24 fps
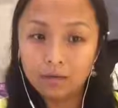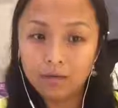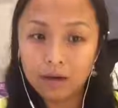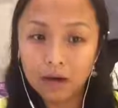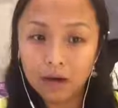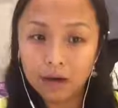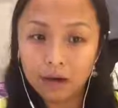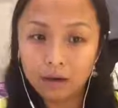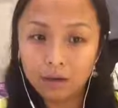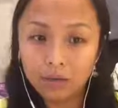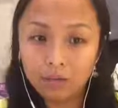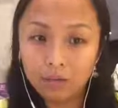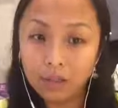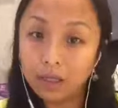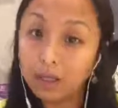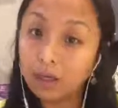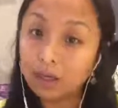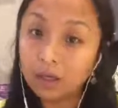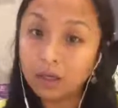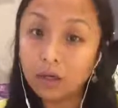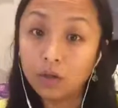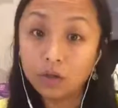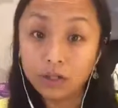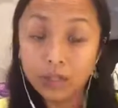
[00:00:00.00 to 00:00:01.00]
follow
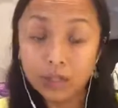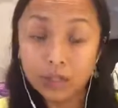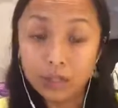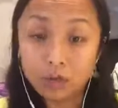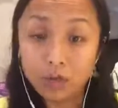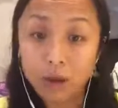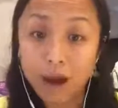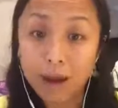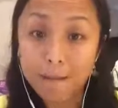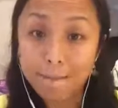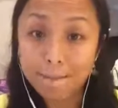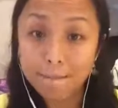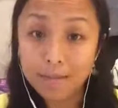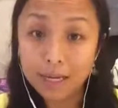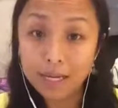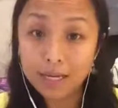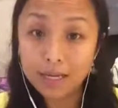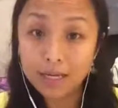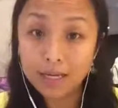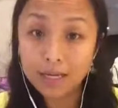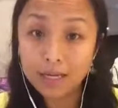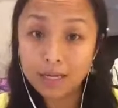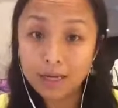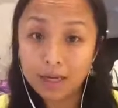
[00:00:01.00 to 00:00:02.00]
me or subscribe
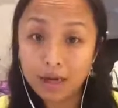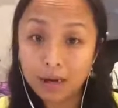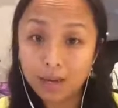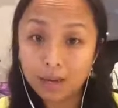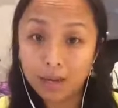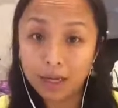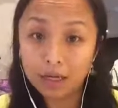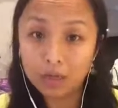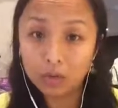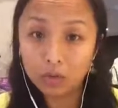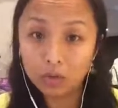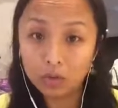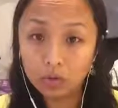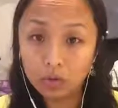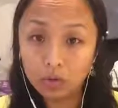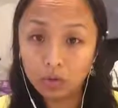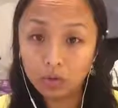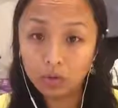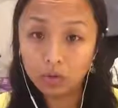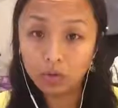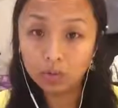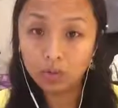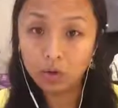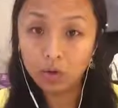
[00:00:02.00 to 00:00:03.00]
me on my
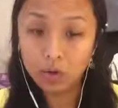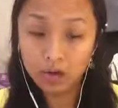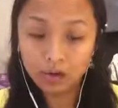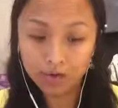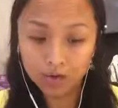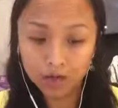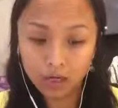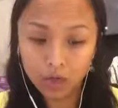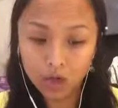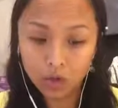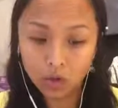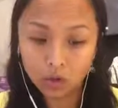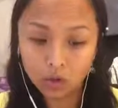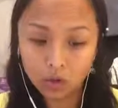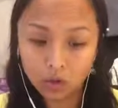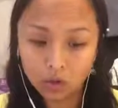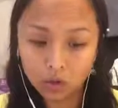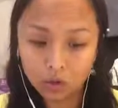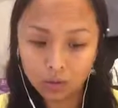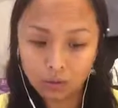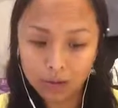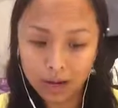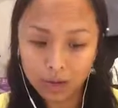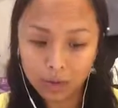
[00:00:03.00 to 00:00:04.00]
YouTube, or even go
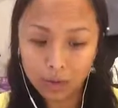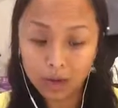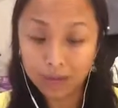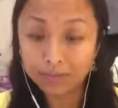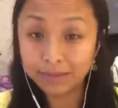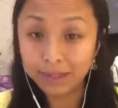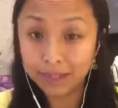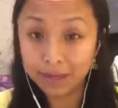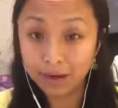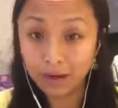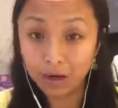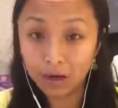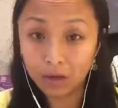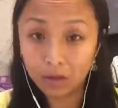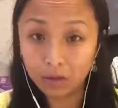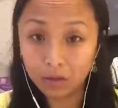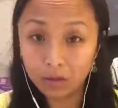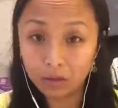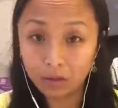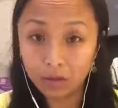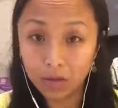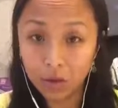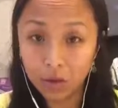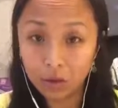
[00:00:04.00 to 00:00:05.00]
to my website,
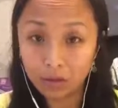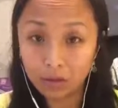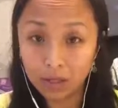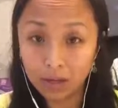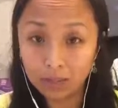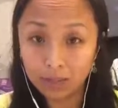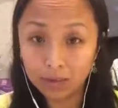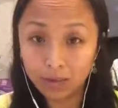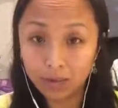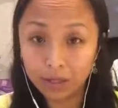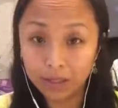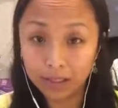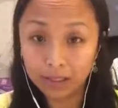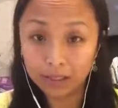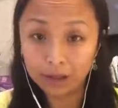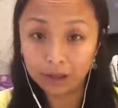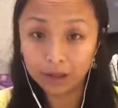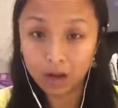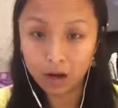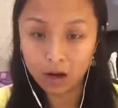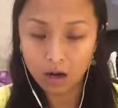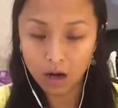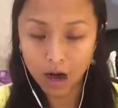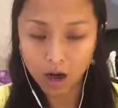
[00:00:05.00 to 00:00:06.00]

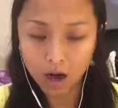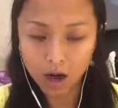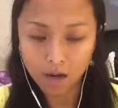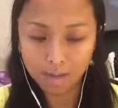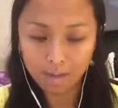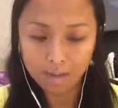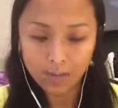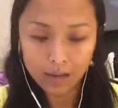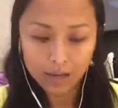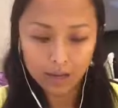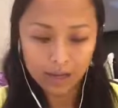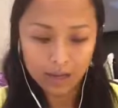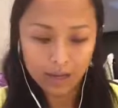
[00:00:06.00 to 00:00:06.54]
ruowen.com.